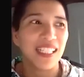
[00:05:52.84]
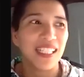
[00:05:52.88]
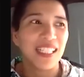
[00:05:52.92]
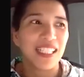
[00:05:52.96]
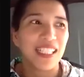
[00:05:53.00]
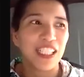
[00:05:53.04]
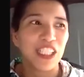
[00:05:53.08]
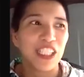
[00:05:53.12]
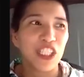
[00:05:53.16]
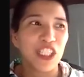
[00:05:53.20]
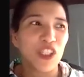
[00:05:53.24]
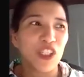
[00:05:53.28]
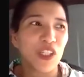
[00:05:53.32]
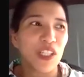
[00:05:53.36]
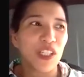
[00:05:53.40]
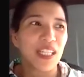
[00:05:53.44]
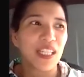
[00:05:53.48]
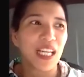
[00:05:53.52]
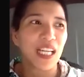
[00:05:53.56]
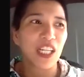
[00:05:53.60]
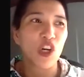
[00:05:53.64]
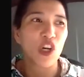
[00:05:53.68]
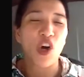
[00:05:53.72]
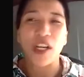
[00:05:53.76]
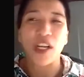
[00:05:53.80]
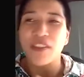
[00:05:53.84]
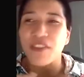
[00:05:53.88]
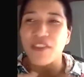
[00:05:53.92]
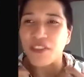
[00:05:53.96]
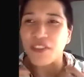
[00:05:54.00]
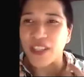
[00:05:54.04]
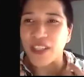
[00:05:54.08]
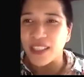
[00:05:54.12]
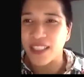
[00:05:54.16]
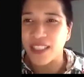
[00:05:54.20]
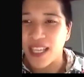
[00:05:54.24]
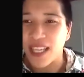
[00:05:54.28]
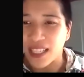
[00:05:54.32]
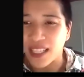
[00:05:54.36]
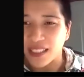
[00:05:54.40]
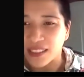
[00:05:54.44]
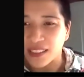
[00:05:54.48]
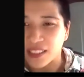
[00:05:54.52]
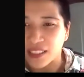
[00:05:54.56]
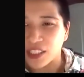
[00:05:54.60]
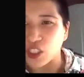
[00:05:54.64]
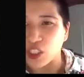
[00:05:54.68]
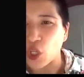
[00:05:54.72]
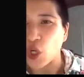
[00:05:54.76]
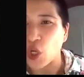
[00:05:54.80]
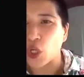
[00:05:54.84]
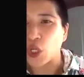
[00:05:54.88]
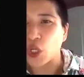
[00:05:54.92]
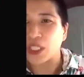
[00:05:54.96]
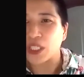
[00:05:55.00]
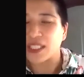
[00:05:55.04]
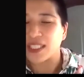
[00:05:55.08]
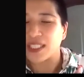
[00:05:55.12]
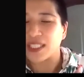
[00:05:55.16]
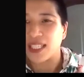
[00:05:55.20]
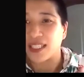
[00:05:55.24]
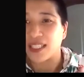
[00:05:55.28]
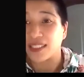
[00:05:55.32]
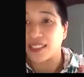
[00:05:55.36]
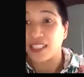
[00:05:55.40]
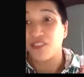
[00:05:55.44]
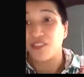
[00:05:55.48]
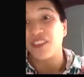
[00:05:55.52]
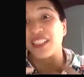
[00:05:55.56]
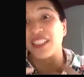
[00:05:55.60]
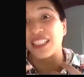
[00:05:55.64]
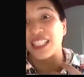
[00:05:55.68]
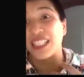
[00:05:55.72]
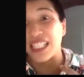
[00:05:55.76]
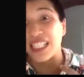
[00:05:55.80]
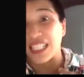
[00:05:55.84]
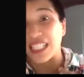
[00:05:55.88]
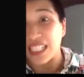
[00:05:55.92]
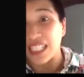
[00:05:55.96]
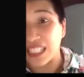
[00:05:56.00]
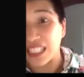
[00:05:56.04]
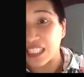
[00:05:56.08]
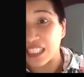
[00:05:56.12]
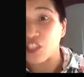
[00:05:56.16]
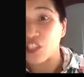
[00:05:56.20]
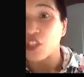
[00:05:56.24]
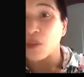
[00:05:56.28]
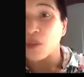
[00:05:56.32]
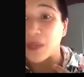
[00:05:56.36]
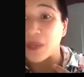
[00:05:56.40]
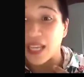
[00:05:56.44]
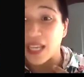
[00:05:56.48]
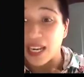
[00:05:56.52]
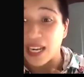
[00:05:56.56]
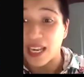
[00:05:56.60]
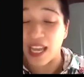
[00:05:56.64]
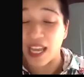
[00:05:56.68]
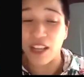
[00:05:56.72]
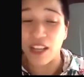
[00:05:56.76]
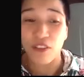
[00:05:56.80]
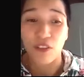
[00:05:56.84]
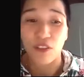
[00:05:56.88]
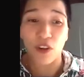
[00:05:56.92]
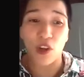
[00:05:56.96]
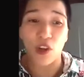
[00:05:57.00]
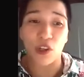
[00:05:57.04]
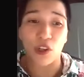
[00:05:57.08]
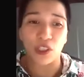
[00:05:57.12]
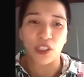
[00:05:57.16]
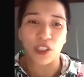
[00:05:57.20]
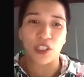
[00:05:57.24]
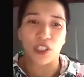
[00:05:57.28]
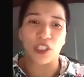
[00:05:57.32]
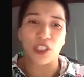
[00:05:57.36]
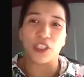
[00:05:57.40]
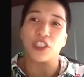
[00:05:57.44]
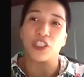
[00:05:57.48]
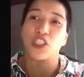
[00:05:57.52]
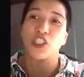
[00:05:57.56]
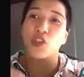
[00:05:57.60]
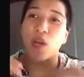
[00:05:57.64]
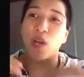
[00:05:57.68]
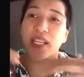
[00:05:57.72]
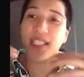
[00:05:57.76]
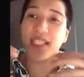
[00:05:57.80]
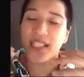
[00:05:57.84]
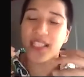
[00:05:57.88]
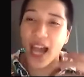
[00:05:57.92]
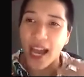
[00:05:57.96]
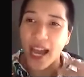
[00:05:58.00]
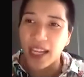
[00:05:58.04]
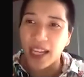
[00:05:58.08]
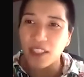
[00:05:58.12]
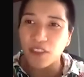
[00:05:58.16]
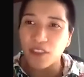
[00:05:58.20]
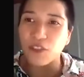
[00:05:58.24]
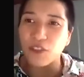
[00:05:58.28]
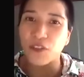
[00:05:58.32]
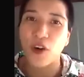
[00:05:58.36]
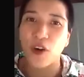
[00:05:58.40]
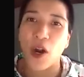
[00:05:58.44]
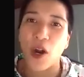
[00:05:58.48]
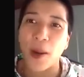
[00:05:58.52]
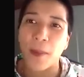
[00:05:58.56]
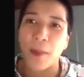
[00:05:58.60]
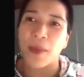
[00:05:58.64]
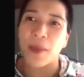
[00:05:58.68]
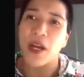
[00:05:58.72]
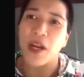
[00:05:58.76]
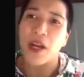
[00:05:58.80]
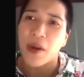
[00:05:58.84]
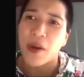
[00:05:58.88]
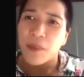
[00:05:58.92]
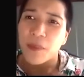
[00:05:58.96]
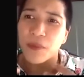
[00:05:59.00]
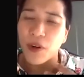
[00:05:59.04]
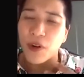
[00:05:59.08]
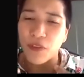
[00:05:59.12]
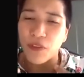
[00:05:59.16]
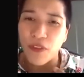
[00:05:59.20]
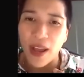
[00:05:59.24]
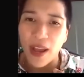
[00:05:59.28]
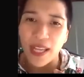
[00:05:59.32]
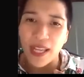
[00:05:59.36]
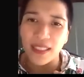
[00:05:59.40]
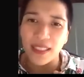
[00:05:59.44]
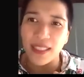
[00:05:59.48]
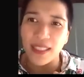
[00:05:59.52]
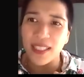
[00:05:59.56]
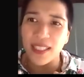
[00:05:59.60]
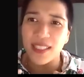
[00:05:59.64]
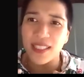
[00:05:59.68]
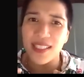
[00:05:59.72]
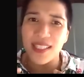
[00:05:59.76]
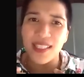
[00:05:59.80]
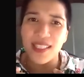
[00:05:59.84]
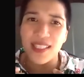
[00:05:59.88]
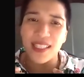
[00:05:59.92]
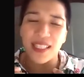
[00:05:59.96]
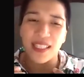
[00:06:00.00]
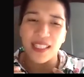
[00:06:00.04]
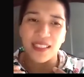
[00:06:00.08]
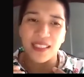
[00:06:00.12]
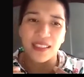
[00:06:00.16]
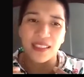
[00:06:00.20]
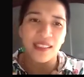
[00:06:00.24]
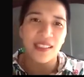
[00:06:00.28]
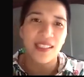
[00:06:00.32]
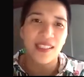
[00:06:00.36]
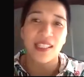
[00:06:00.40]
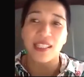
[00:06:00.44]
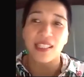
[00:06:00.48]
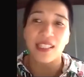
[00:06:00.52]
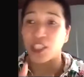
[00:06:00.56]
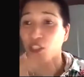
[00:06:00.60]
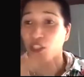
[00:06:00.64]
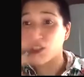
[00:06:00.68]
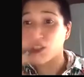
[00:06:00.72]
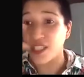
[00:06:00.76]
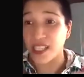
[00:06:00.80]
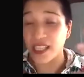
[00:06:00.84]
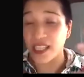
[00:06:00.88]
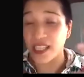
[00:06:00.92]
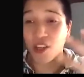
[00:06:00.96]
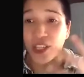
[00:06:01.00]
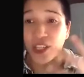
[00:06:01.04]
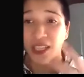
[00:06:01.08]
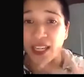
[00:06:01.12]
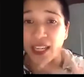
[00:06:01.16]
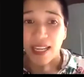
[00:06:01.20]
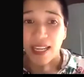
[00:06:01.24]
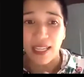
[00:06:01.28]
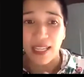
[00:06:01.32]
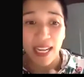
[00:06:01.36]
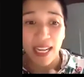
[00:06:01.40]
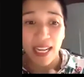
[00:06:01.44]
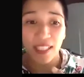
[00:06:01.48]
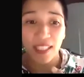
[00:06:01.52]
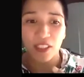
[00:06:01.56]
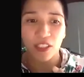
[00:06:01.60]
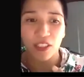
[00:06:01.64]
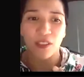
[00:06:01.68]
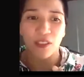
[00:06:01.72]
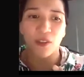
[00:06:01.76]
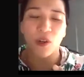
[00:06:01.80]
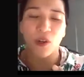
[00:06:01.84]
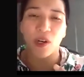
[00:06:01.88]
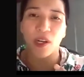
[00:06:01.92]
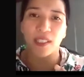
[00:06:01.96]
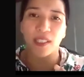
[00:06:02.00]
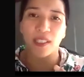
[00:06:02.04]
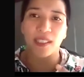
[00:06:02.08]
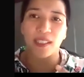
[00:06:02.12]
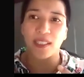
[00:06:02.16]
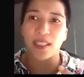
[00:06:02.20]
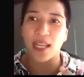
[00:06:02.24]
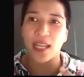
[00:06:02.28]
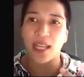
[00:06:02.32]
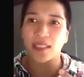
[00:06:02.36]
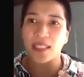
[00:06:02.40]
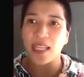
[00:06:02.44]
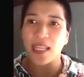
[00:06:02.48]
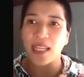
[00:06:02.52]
the confidence or the even the skills to be a lifelong learner. So aside from providing skills, you'll see later on that,